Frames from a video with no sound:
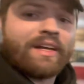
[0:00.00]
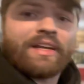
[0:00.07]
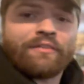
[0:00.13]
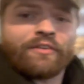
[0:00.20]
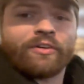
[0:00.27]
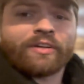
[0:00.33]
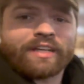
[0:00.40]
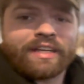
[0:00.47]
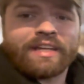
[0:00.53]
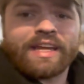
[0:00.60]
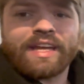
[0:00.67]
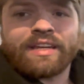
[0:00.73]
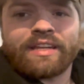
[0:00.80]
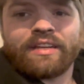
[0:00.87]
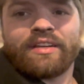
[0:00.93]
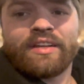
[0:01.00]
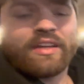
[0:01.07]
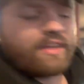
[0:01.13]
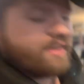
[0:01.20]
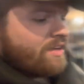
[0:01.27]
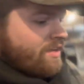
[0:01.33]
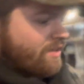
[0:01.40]
if you're a Canadian,
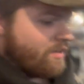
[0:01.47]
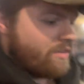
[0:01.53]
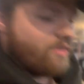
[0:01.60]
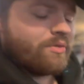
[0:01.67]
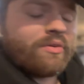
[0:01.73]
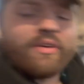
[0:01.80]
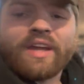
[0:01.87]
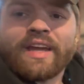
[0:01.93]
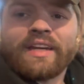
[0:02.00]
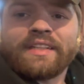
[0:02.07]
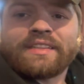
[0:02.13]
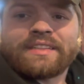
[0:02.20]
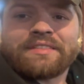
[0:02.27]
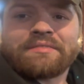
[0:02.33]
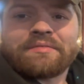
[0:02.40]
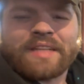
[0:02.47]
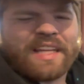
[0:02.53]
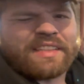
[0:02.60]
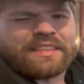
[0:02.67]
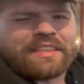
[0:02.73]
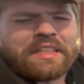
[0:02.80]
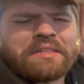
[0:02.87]
United
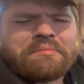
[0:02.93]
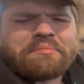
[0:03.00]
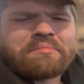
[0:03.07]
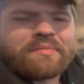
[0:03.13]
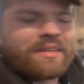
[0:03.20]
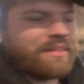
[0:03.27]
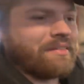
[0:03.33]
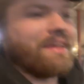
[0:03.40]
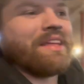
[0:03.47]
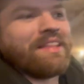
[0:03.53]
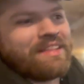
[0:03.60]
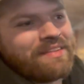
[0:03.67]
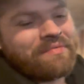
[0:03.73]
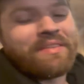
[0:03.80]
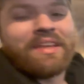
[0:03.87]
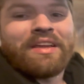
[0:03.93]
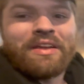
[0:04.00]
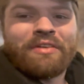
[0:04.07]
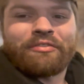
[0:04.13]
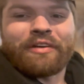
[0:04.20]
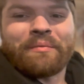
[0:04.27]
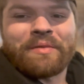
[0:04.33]
Statesian,
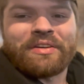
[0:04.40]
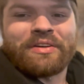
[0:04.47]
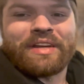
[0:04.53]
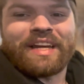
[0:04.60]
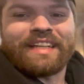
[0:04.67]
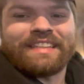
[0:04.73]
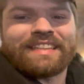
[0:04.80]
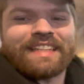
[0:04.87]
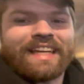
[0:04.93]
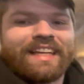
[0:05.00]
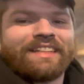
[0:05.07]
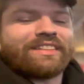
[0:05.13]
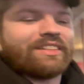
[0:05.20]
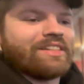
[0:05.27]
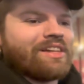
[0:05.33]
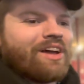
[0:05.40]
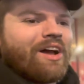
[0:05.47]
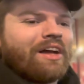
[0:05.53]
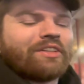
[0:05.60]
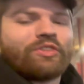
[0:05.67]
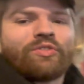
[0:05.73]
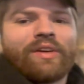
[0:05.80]
from the United States,
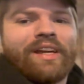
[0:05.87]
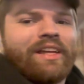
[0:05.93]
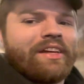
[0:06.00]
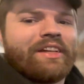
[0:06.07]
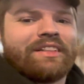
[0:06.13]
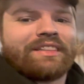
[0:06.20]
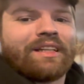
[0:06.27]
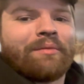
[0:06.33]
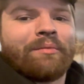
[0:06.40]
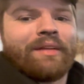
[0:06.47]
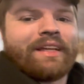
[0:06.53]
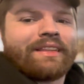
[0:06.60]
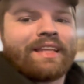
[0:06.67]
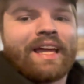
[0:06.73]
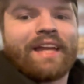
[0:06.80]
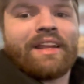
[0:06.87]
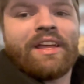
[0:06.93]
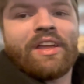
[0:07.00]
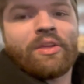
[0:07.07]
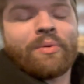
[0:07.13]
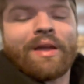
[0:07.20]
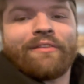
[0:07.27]
Australia, something like that,
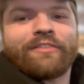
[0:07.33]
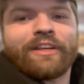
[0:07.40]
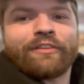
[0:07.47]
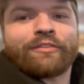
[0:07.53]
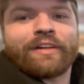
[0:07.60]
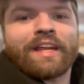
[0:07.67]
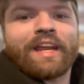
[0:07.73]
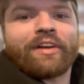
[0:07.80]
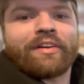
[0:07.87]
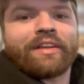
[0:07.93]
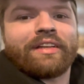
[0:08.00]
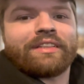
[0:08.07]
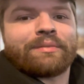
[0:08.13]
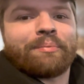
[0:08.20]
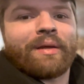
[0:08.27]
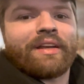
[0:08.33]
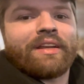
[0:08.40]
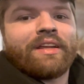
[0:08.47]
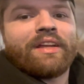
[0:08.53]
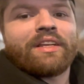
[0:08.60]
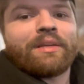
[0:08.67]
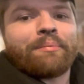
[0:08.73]
you have different areas, but
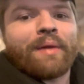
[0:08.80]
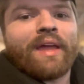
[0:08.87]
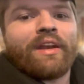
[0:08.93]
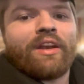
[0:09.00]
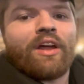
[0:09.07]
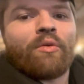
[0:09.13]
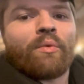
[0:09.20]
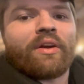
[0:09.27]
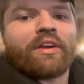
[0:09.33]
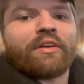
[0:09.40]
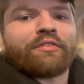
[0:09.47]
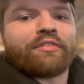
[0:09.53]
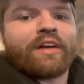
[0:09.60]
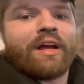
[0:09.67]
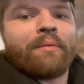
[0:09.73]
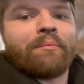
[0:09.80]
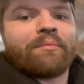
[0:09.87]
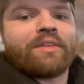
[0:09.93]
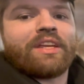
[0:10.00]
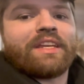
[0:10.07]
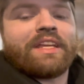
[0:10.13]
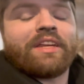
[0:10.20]
depending on where you're from,
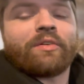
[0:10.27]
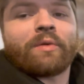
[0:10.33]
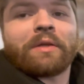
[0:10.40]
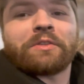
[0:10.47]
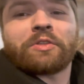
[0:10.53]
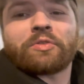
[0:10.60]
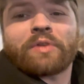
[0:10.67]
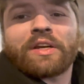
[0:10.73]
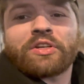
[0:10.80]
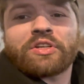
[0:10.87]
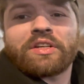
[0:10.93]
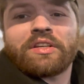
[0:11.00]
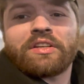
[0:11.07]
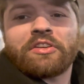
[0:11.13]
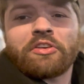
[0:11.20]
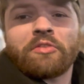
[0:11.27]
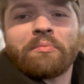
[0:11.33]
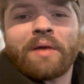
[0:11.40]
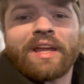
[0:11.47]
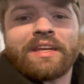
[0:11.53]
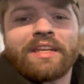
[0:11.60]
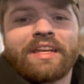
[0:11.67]
you need a registration. You
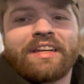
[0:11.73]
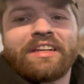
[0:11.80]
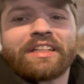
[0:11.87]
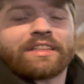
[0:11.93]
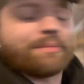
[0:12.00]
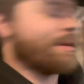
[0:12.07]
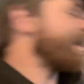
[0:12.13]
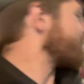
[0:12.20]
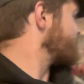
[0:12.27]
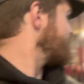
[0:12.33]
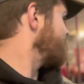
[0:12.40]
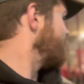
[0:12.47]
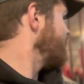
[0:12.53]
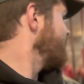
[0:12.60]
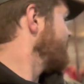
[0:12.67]
might need an inspection.